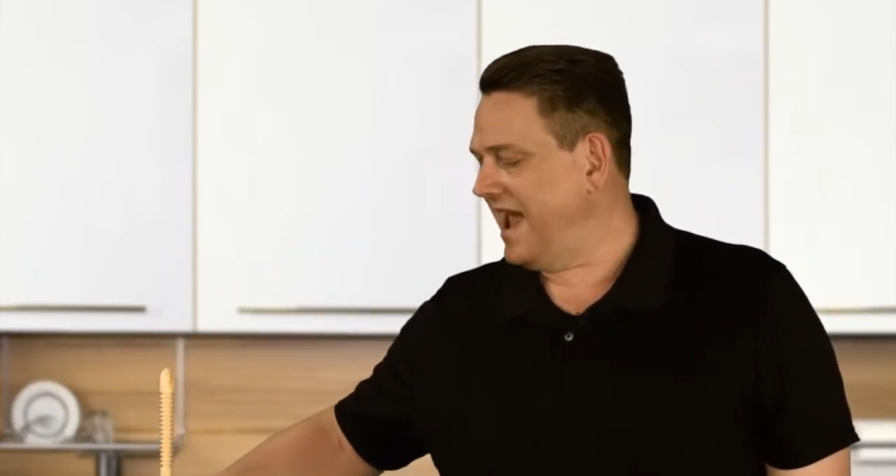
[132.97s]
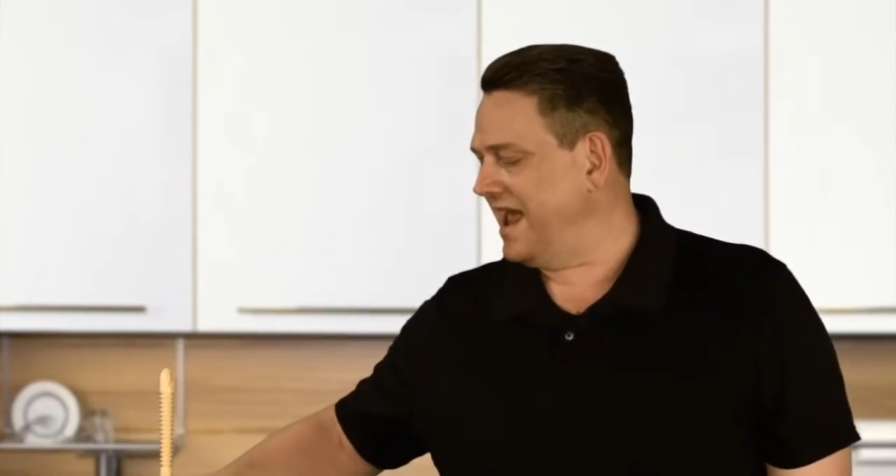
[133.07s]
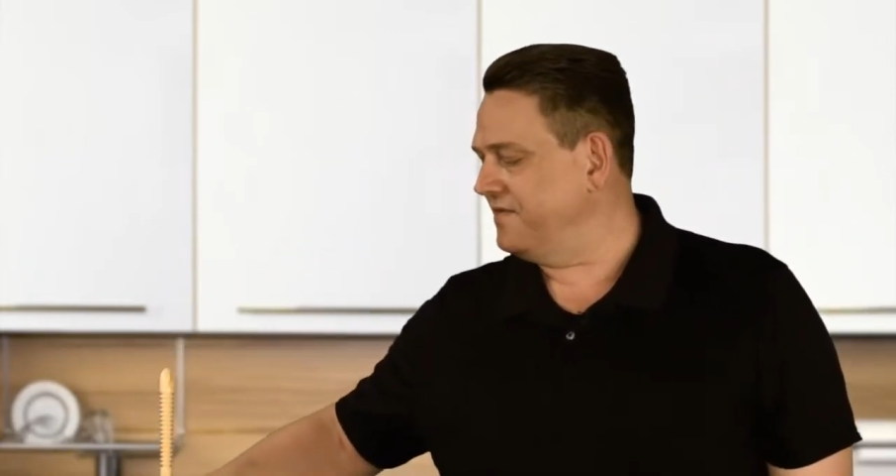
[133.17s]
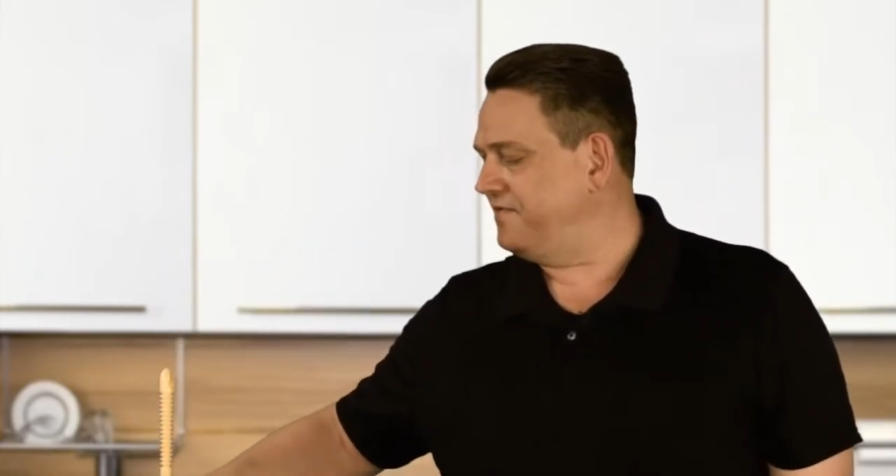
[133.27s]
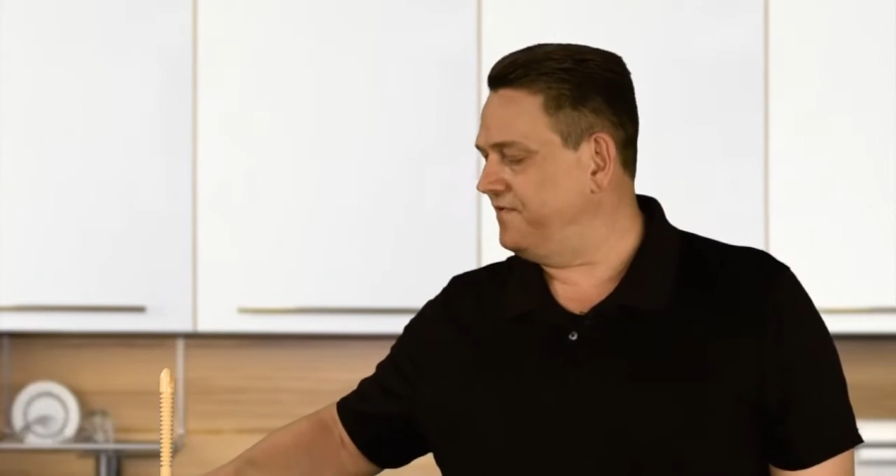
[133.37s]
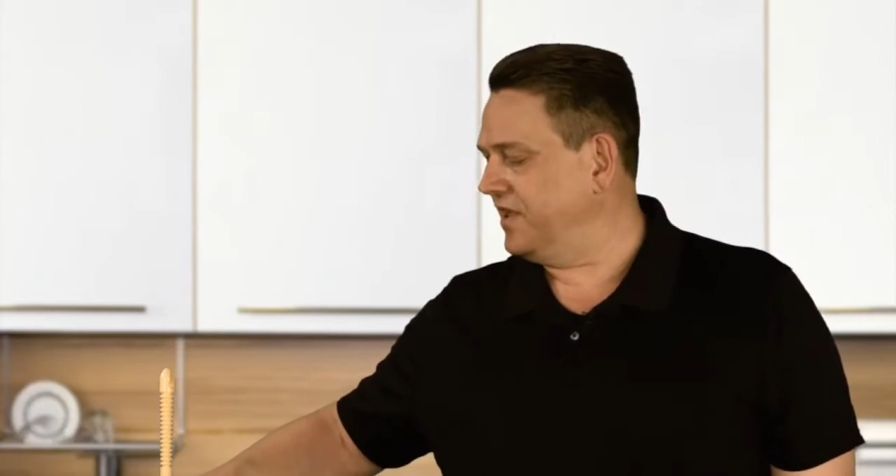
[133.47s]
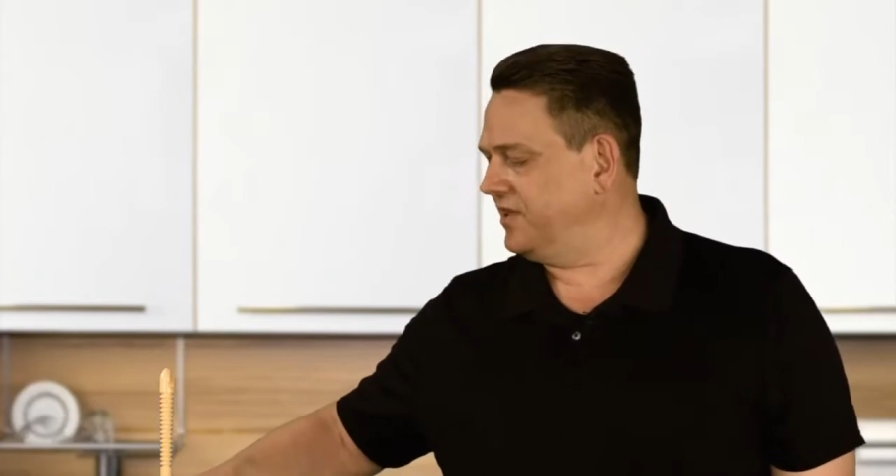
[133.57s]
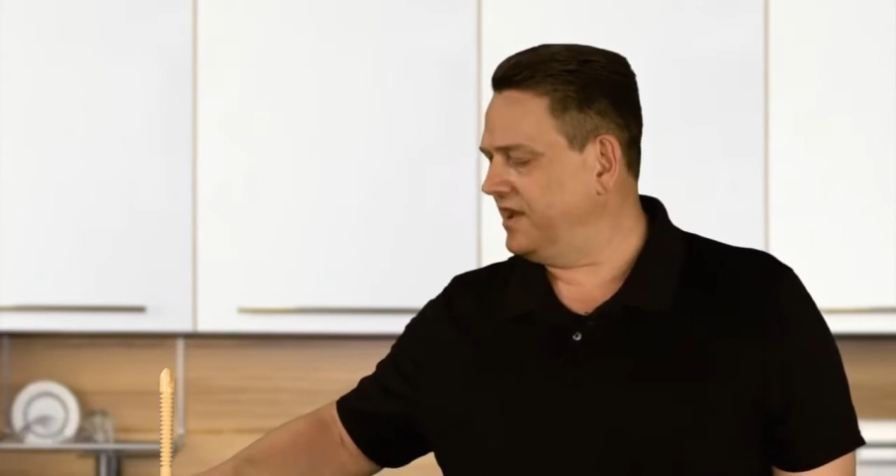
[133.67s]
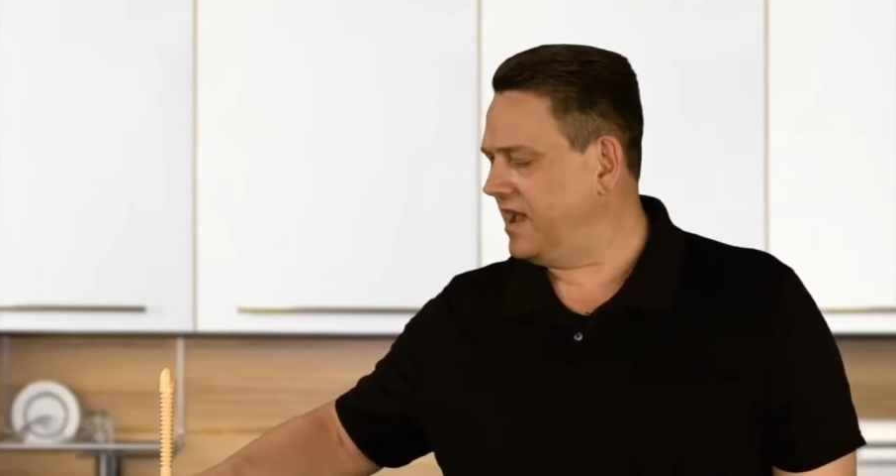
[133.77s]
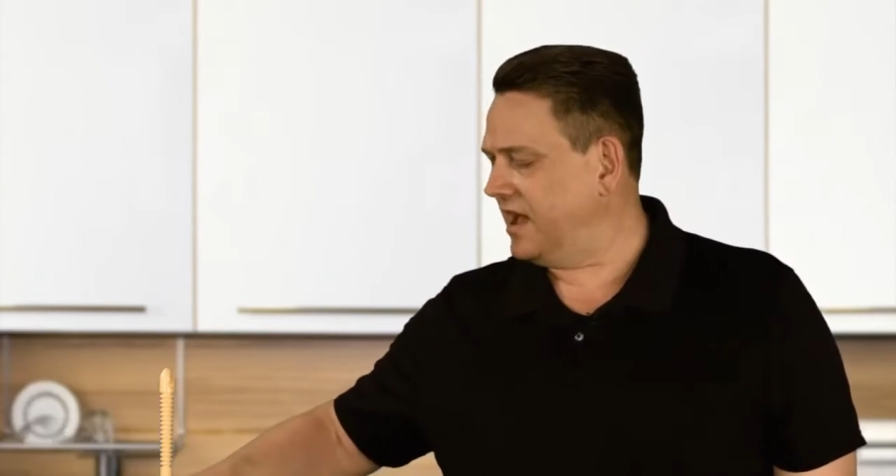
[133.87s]
and
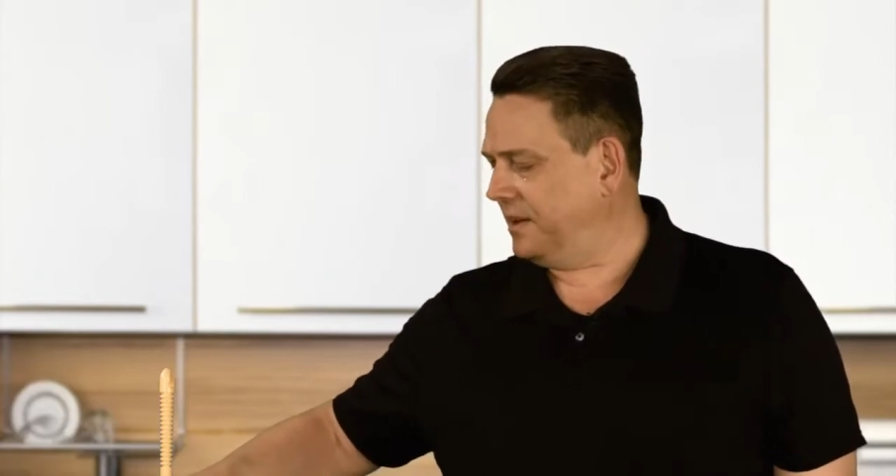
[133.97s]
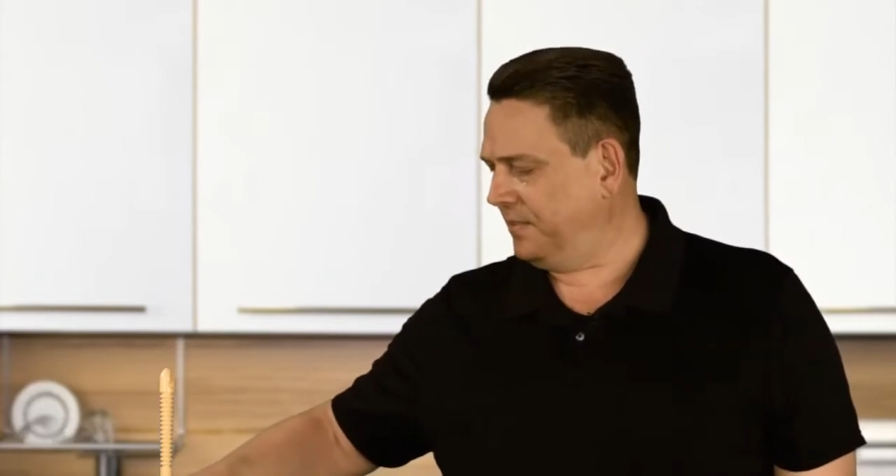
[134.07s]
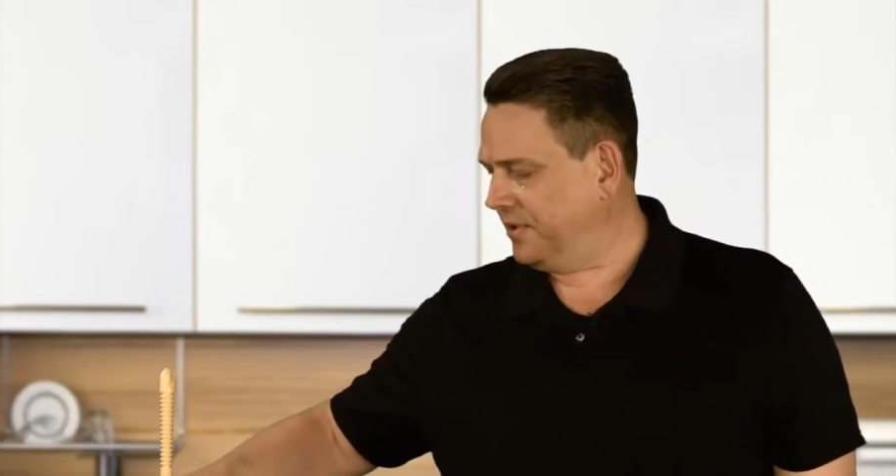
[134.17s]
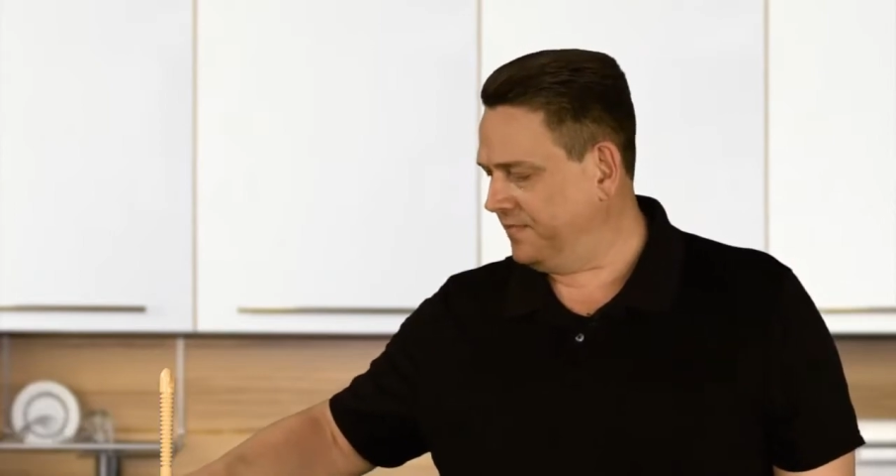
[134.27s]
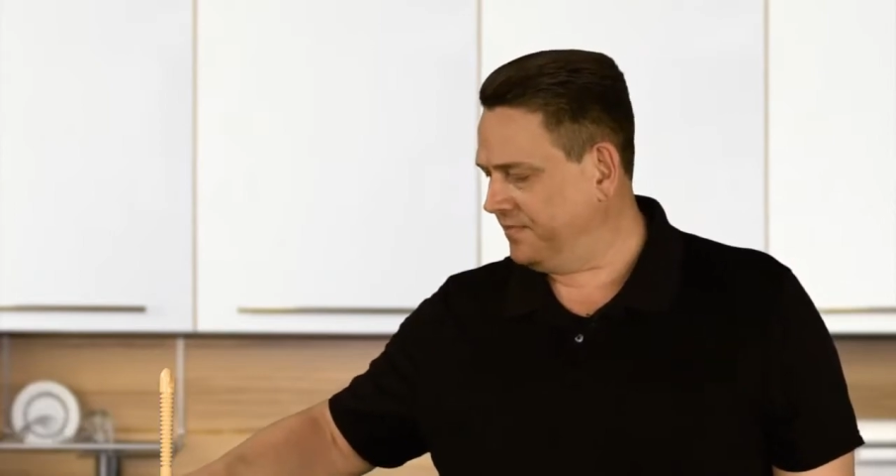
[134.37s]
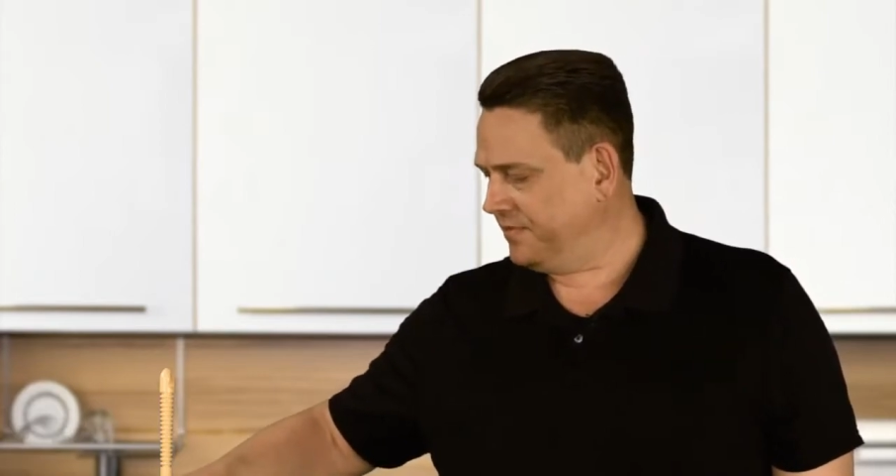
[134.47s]
fill it up,